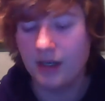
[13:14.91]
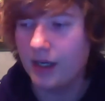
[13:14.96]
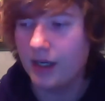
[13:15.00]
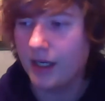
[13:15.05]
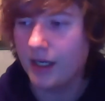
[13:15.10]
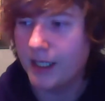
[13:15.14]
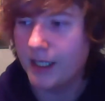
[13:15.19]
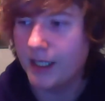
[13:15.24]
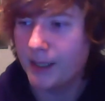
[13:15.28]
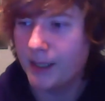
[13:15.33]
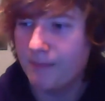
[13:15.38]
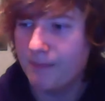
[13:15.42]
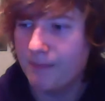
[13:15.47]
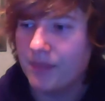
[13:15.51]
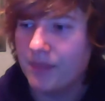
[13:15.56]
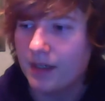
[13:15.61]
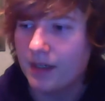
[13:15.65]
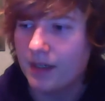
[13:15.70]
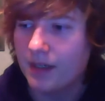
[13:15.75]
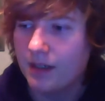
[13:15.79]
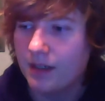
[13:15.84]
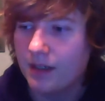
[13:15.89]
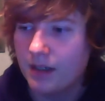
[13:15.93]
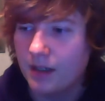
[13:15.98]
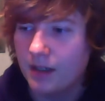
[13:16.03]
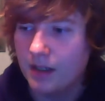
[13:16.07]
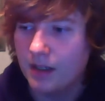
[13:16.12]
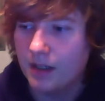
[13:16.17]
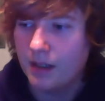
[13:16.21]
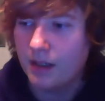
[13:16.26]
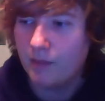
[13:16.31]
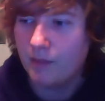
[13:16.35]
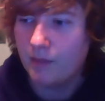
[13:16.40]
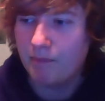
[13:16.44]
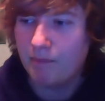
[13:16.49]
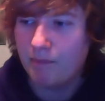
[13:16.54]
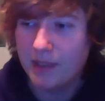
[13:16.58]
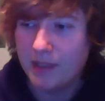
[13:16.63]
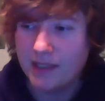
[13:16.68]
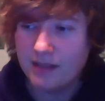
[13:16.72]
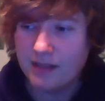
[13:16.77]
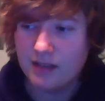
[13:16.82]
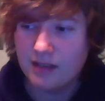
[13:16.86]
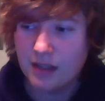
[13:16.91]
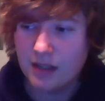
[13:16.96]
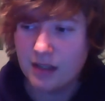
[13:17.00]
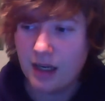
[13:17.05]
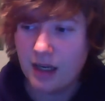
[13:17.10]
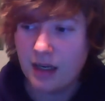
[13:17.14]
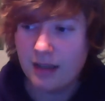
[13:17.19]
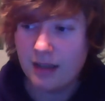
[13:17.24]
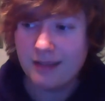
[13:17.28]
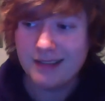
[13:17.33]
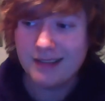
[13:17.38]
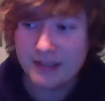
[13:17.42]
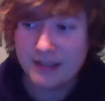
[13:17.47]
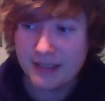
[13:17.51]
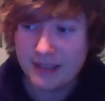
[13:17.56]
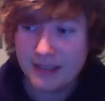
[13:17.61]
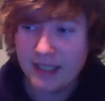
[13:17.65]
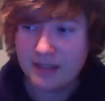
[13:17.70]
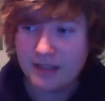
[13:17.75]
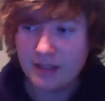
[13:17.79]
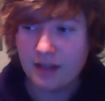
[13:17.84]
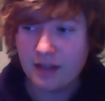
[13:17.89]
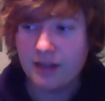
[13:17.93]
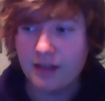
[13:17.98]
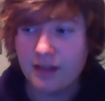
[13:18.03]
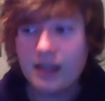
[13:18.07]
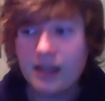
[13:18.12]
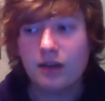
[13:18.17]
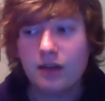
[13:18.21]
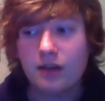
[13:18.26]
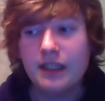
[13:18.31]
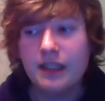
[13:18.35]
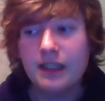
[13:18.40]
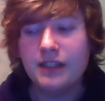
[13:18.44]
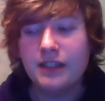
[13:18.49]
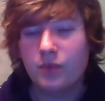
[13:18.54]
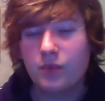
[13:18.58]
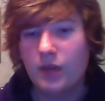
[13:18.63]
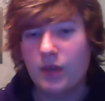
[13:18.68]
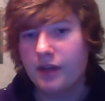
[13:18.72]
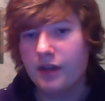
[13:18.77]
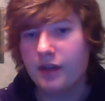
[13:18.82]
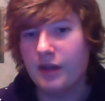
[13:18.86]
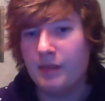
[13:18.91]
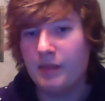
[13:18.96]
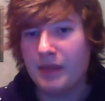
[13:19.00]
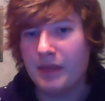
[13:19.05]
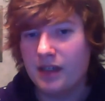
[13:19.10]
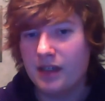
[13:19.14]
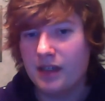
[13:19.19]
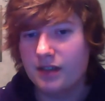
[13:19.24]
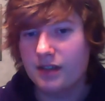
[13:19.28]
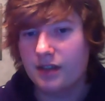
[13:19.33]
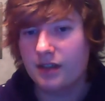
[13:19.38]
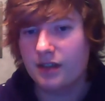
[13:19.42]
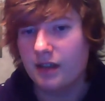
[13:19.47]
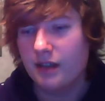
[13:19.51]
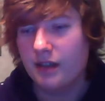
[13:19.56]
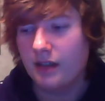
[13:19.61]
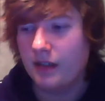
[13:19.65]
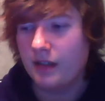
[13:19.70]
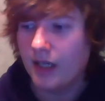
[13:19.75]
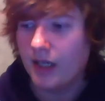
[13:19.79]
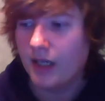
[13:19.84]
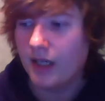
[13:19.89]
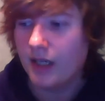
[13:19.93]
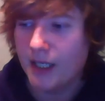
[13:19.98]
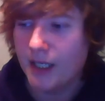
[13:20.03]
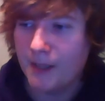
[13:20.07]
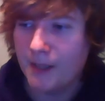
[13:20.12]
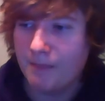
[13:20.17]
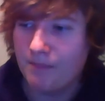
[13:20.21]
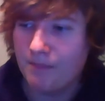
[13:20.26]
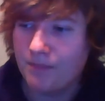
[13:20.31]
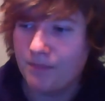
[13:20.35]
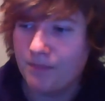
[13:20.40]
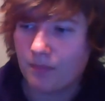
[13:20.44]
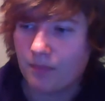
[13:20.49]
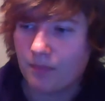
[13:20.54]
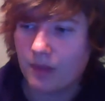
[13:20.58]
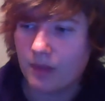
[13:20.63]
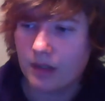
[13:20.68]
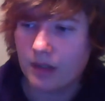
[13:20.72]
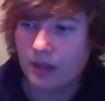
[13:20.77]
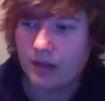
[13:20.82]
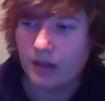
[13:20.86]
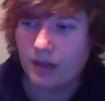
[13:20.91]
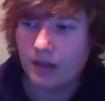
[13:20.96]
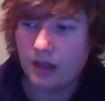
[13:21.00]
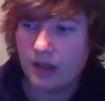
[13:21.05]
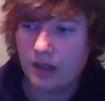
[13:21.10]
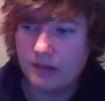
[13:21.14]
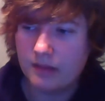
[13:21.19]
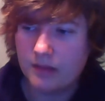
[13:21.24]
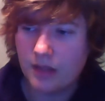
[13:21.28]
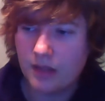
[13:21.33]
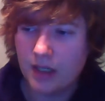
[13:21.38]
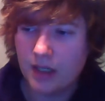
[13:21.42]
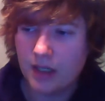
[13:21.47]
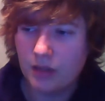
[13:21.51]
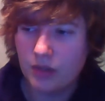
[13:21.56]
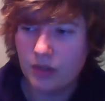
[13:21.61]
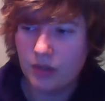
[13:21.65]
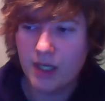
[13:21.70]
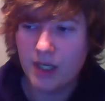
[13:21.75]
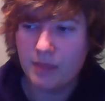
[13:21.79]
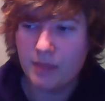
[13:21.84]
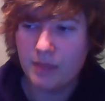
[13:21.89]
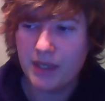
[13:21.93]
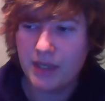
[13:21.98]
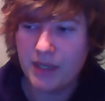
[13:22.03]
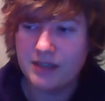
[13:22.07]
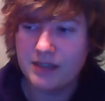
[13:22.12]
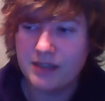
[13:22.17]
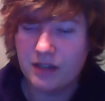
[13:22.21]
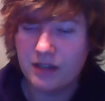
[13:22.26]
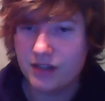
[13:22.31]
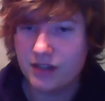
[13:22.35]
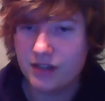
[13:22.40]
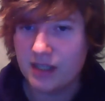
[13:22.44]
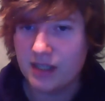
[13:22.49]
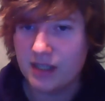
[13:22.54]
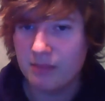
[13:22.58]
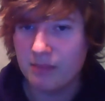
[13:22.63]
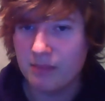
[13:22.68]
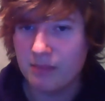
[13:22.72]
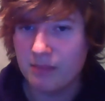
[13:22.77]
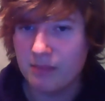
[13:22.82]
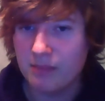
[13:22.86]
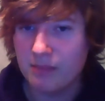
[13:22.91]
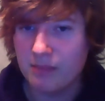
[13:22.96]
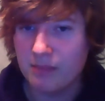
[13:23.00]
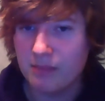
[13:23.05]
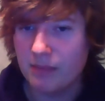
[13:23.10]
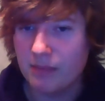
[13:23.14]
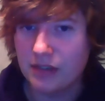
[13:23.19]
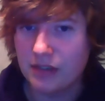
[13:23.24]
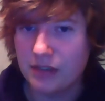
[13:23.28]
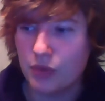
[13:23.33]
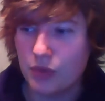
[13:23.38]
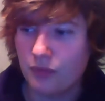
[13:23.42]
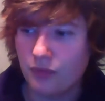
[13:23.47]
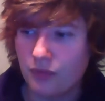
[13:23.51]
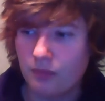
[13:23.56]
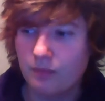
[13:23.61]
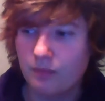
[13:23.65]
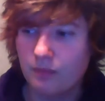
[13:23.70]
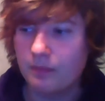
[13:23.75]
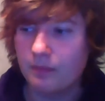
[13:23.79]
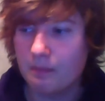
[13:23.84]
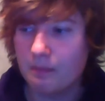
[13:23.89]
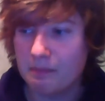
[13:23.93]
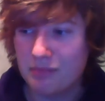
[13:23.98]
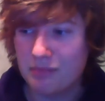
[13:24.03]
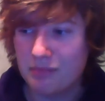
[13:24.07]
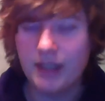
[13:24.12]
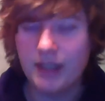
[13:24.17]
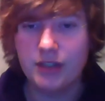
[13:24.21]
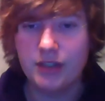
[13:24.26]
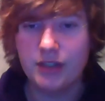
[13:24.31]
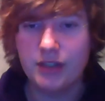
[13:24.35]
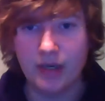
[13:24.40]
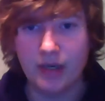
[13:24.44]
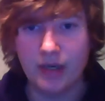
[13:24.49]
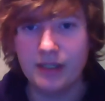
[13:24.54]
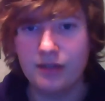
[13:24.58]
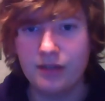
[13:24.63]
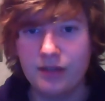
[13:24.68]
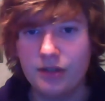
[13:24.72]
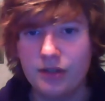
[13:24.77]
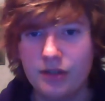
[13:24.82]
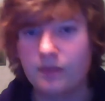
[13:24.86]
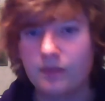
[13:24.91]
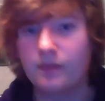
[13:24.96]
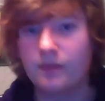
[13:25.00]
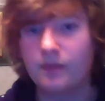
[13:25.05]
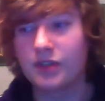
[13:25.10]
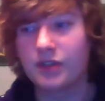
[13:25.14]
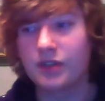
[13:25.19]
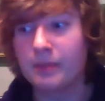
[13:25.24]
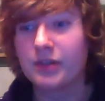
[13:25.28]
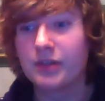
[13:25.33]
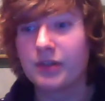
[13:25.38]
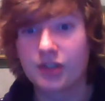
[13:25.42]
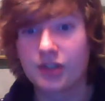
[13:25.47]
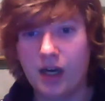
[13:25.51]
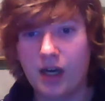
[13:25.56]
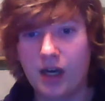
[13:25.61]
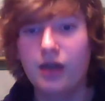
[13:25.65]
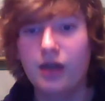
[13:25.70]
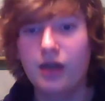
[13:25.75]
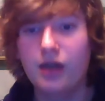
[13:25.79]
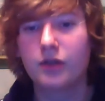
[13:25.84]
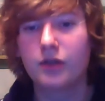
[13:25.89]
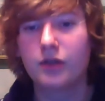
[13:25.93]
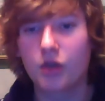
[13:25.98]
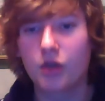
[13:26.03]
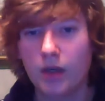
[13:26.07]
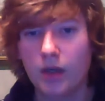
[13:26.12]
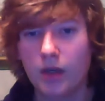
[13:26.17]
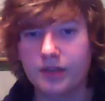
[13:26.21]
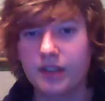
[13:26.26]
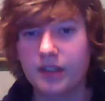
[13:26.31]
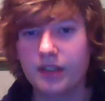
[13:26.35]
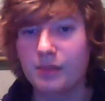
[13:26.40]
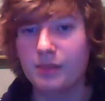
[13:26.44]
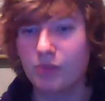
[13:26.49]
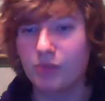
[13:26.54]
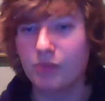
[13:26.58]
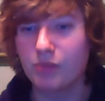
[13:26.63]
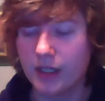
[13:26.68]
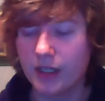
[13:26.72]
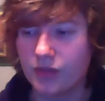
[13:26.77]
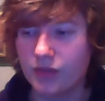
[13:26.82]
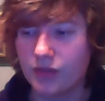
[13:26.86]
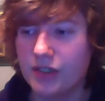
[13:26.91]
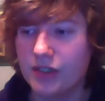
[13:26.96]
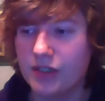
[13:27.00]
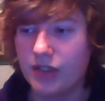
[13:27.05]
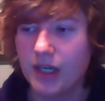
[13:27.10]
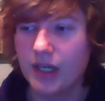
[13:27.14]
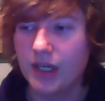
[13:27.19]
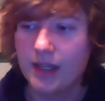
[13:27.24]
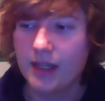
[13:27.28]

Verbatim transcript: Um, but yes, I think it's worth it because um, I look at IPAs in a similar sort of price range, similar style mm. and quality of price range.